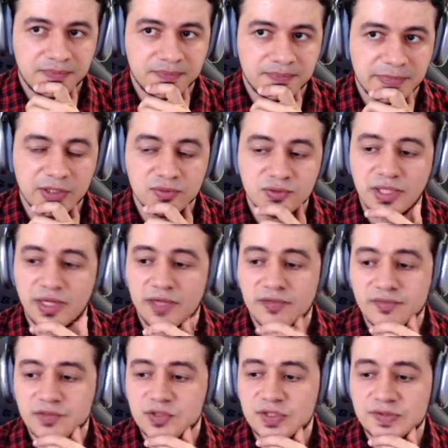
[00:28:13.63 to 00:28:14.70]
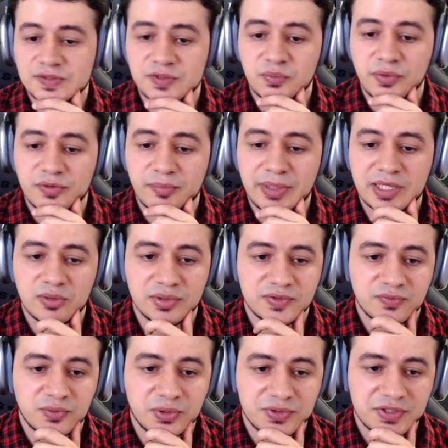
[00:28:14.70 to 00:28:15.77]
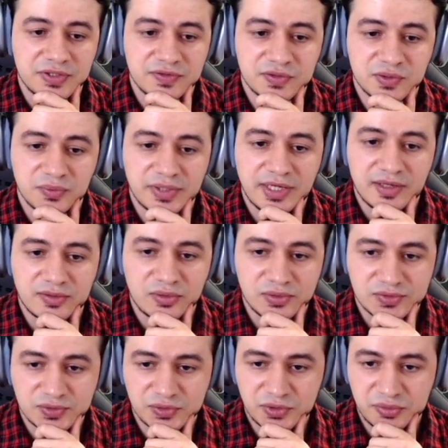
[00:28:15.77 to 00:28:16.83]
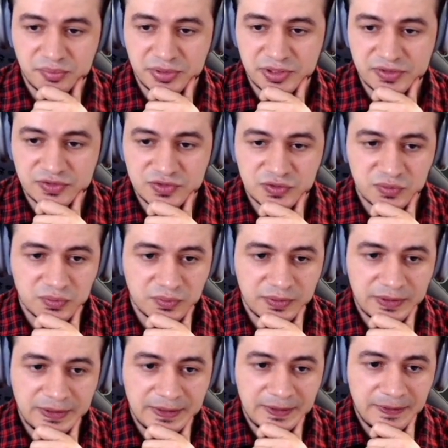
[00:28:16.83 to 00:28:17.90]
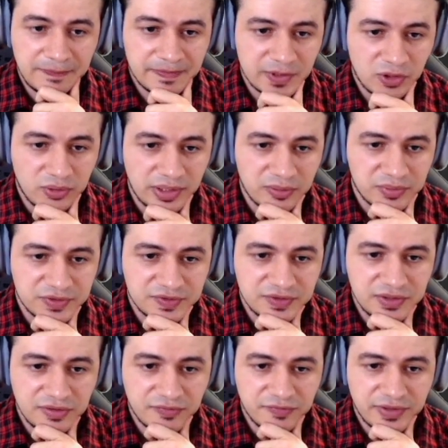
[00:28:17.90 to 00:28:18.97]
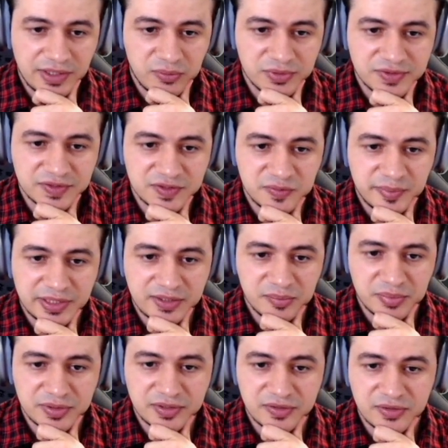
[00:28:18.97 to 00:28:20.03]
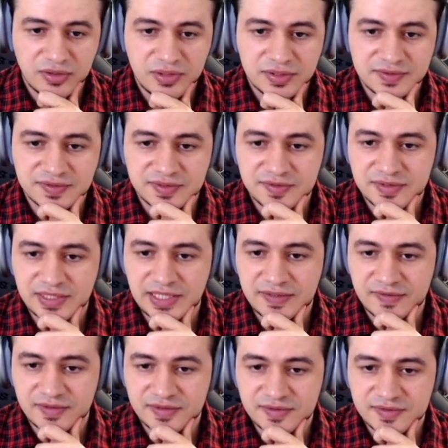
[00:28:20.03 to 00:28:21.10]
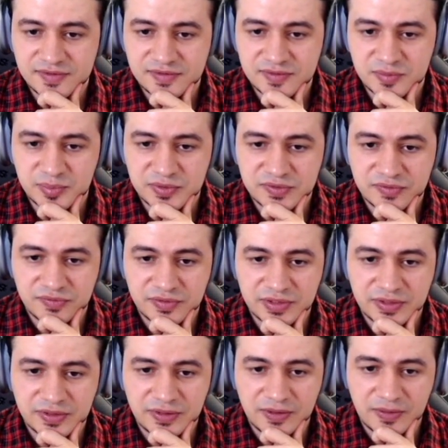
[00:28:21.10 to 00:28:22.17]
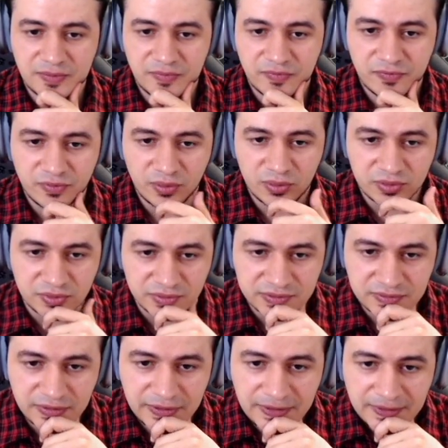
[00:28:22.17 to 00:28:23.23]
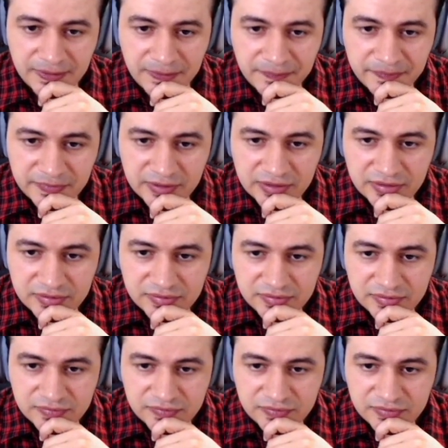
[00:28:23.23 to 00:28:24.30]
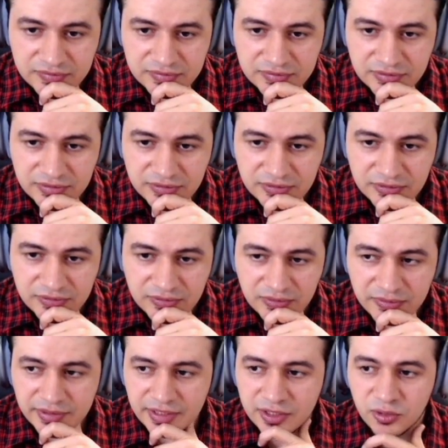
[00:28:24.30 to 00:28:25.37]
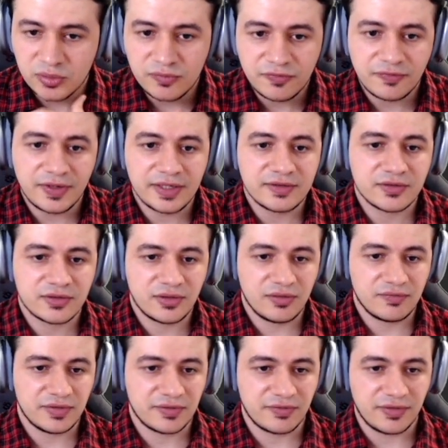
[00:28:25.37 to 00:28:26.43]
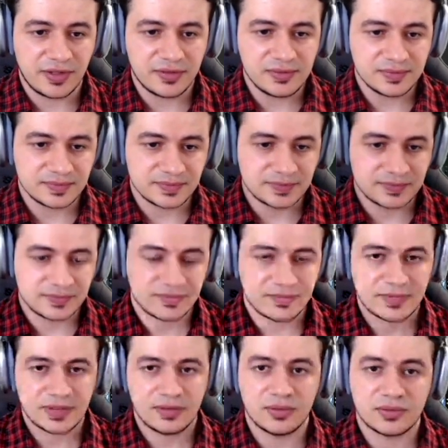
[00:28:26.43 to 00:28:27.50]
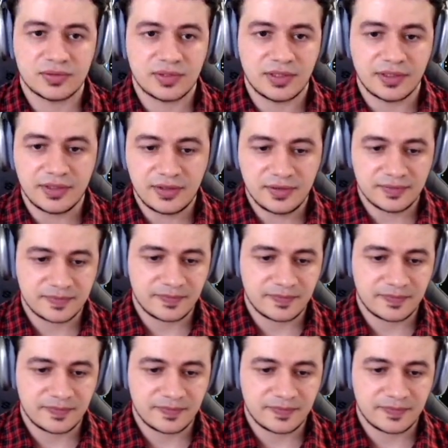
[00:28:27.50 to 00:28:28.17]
And also, I haven't tested with macOS 14, so that also could be an issue. All right, we see a file was expected but did not exist at this specific folder. And okay, couldn't find the config file, looks like.